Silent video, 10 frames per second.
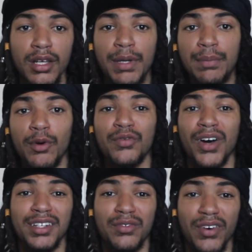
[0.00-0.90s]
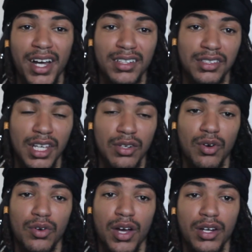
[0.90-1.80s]
People with undefined
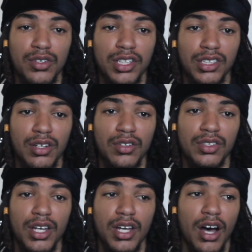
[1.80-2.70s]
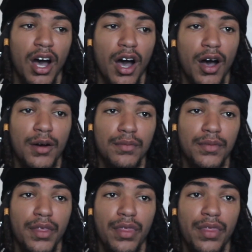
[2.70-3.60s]
sacral energy centers,
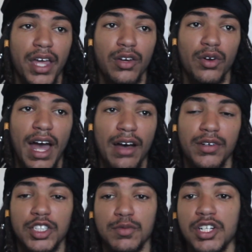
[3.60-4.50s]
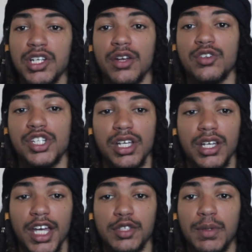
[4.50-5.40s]
they don't have as much
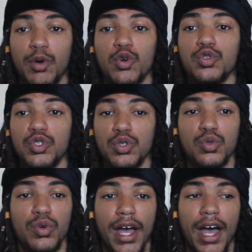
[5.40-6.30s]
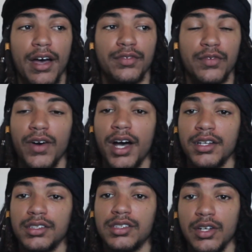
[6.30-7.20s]
energy as people who do have
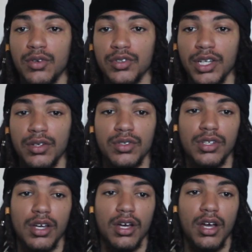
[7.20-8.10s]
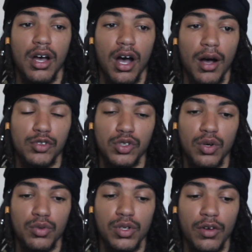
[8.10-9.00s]
defined sacral centers.
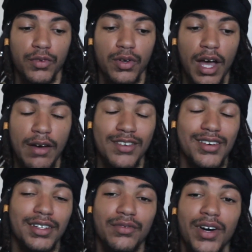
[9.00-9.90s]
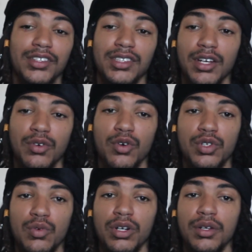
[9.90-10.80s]
So, if you have an undefined sacral,
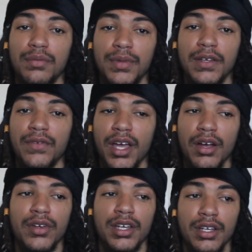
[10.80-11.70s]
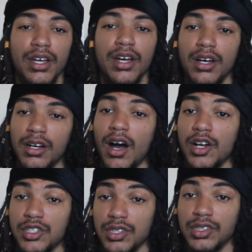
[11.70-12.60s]
you want to be very
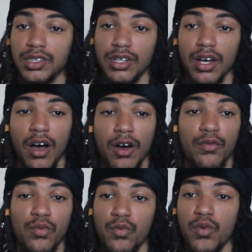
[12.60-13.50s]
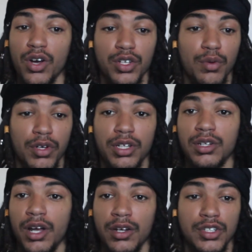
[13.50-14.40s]
conscious of what you're putting
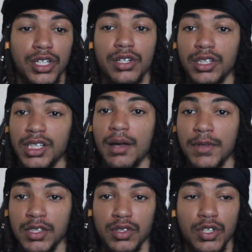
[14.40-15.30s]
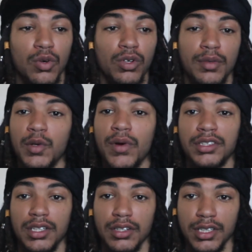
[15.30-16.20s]
your energy and your time into. You don't want to be
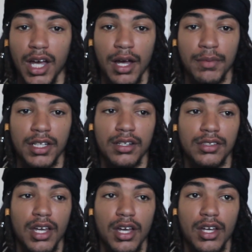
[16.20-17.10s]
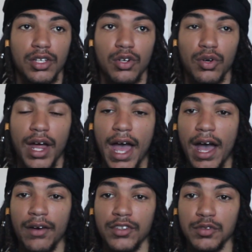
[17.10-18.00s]
wasting your time because you don't
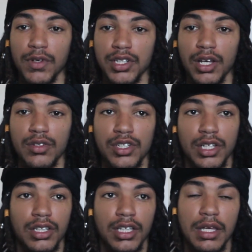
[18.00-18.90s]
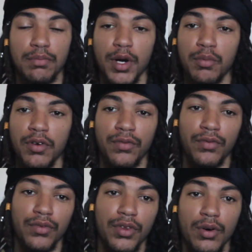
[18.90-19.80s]
have as much energy to keep up with
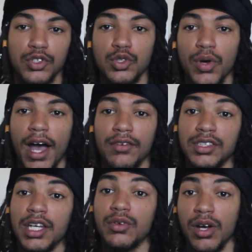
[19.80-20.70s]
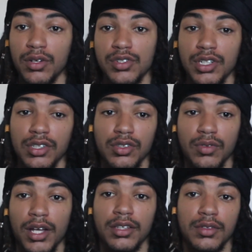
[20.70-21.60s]
those who have sacral energies,
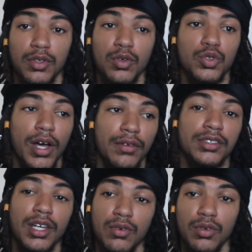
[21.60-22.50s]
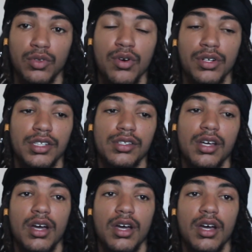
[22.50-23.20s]
right? Those who have the sacral authorities.